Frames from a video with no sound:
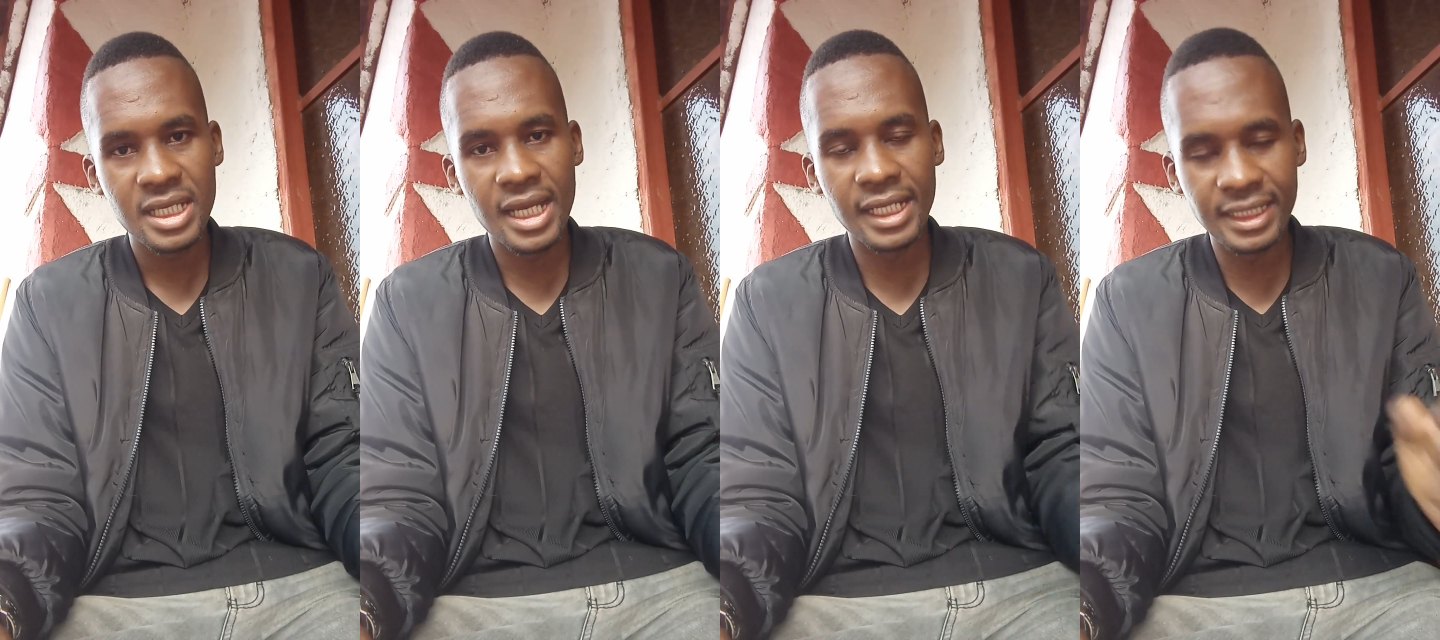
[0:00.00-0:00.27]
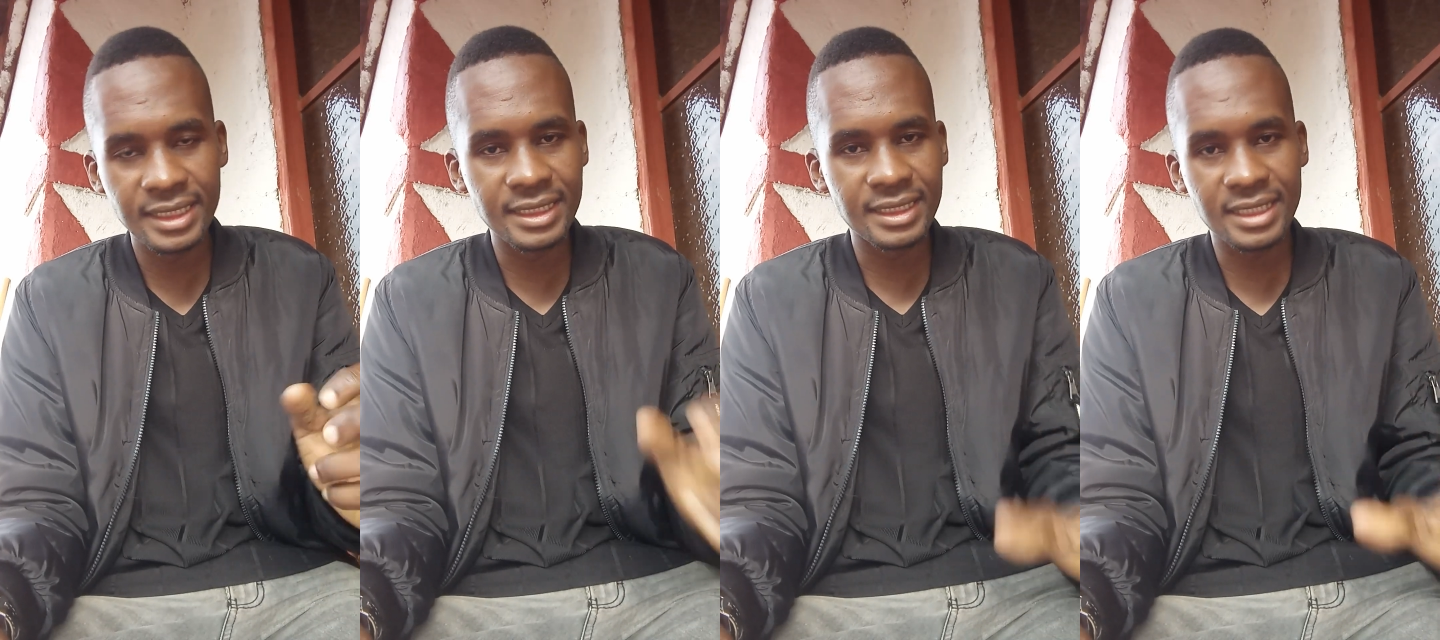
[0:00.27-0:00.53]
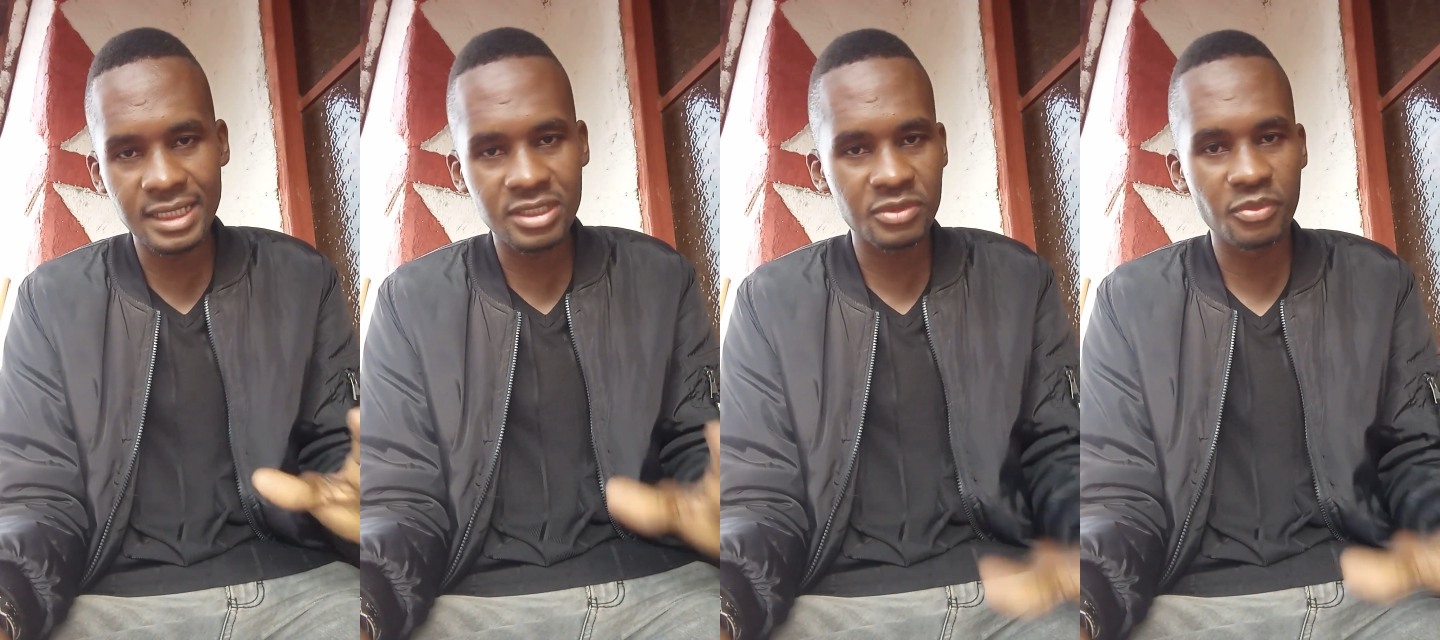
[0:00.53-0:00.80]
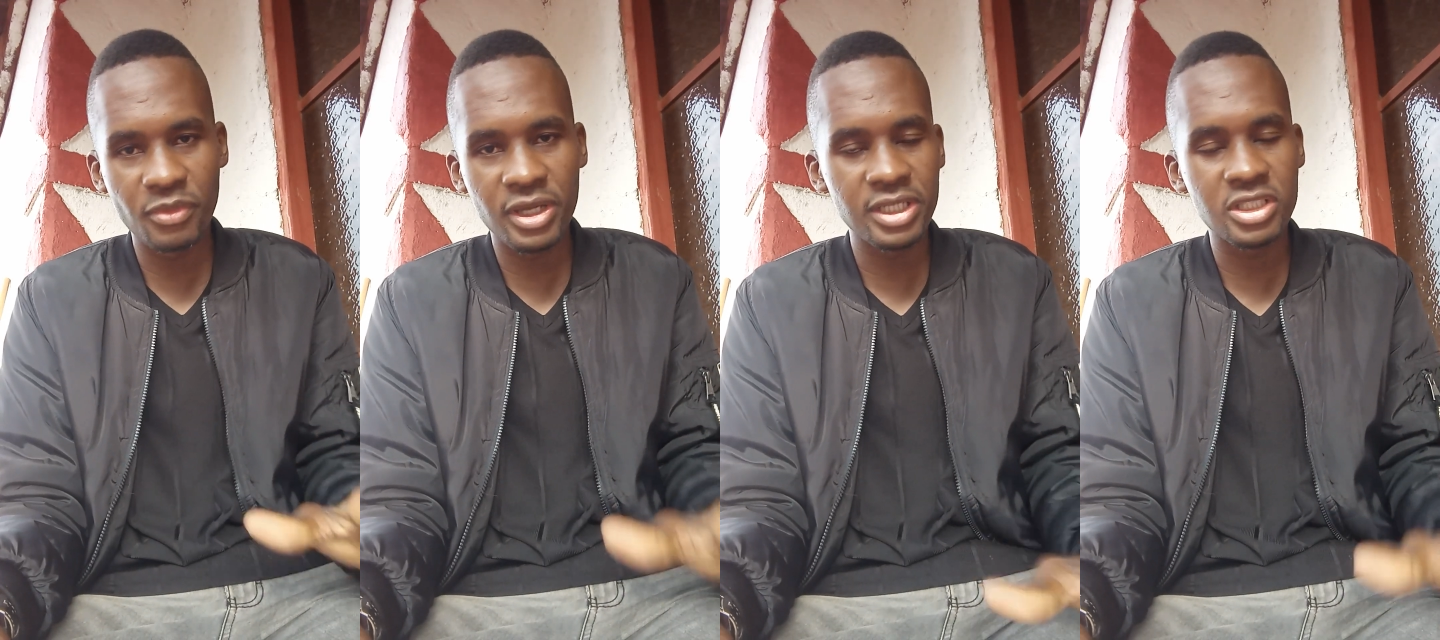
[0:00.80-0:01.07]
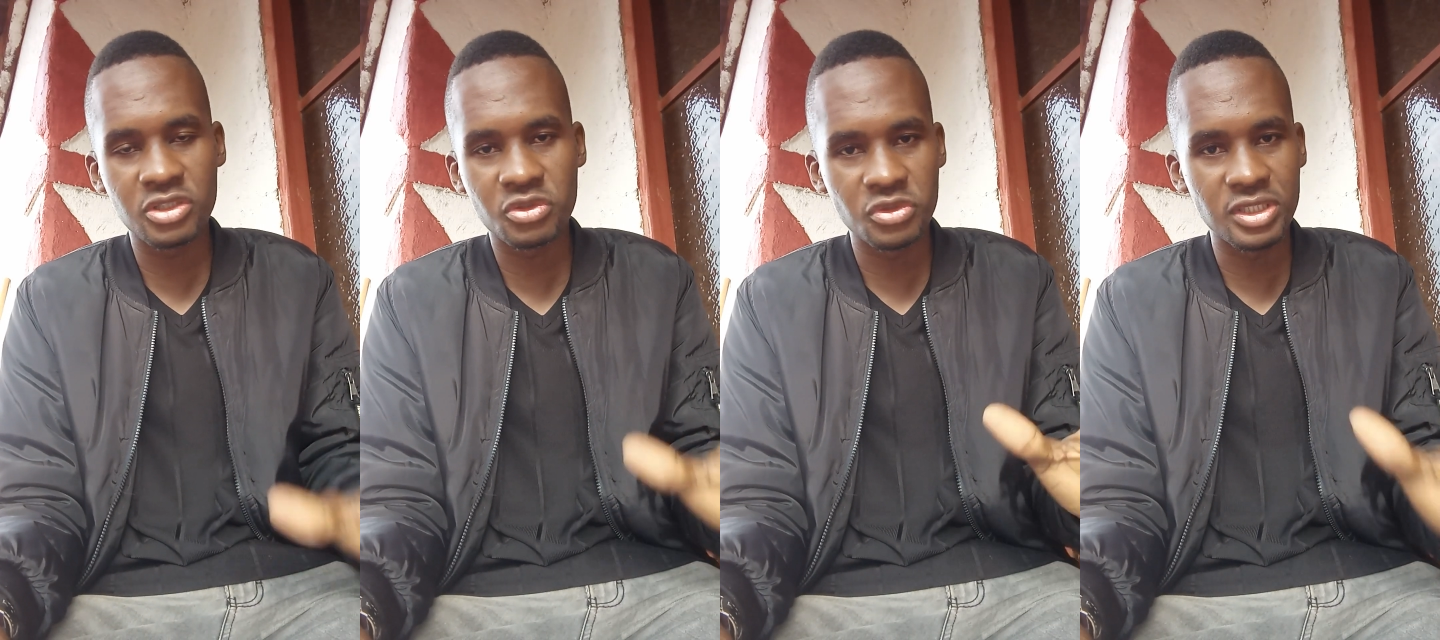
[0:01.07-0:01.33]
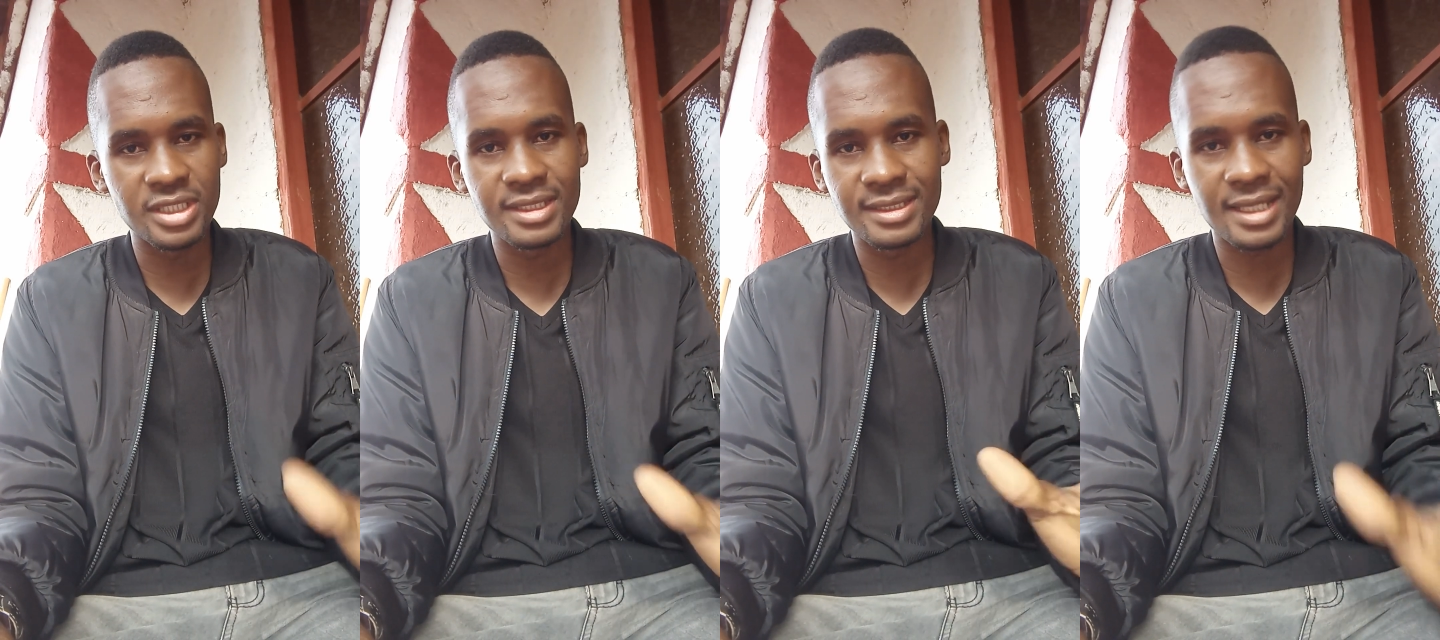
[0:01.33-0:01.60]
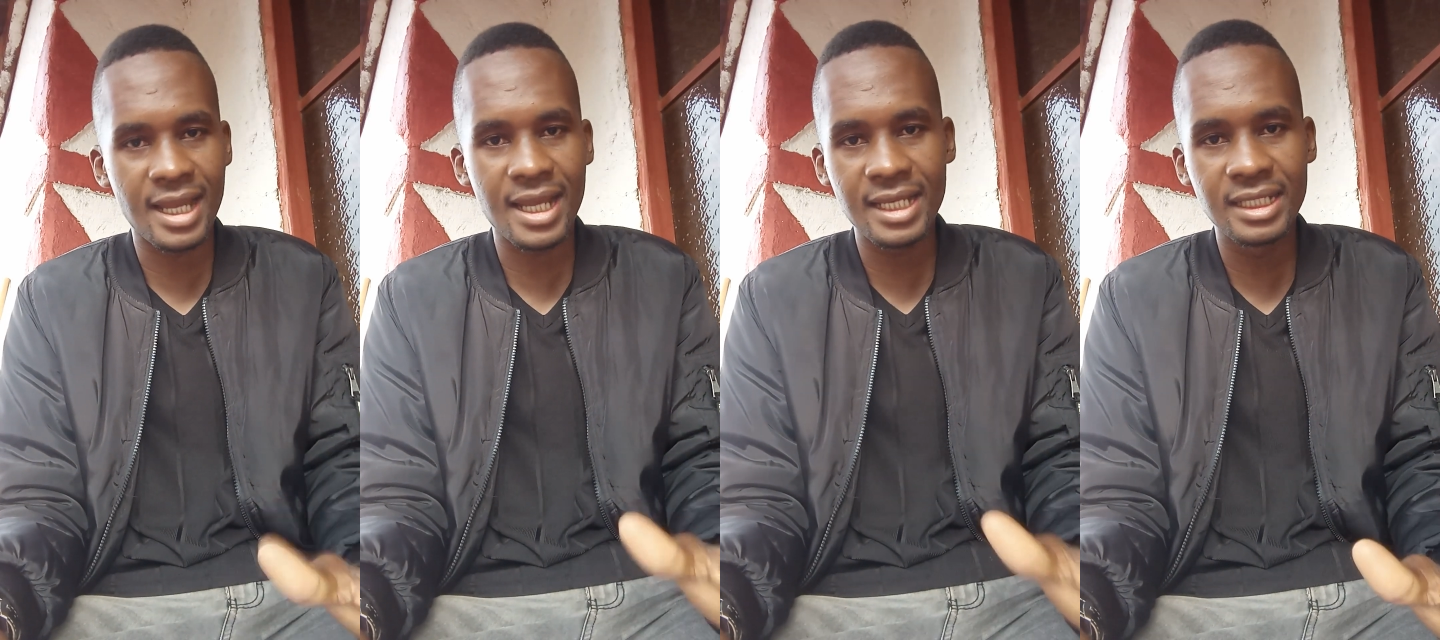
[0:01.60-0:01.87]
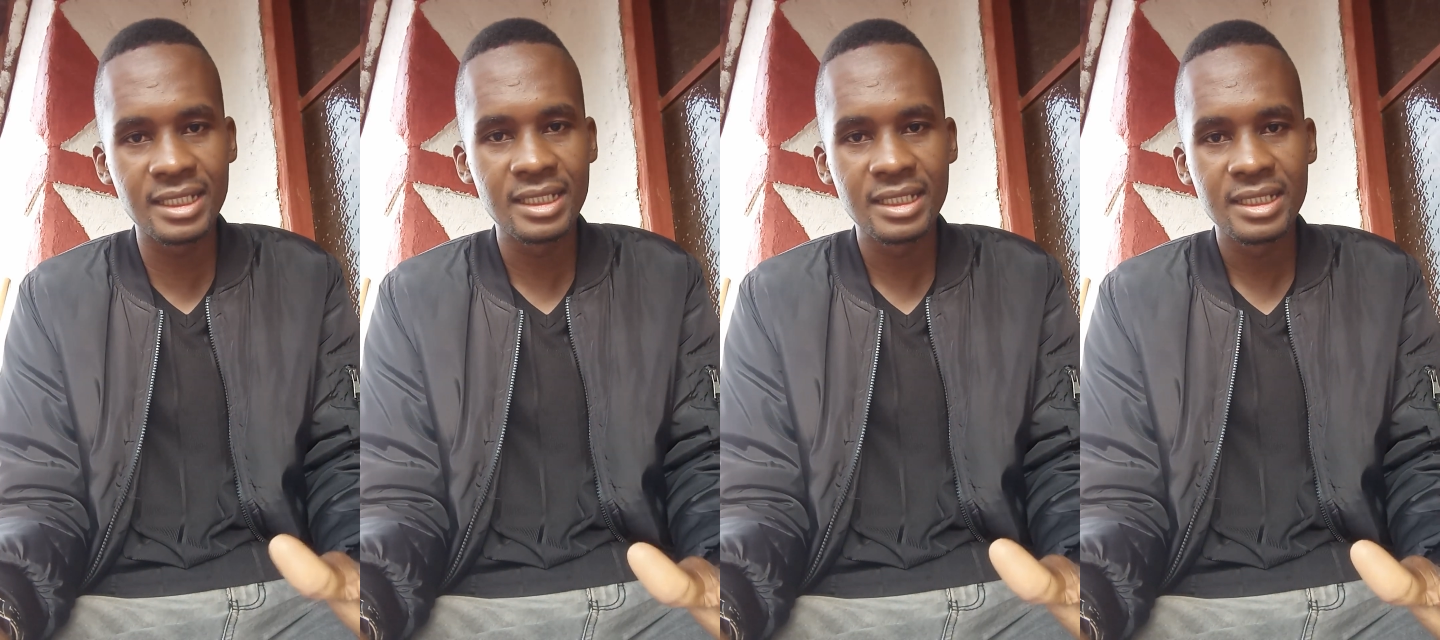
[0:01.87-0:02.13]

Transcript: and it's just made to design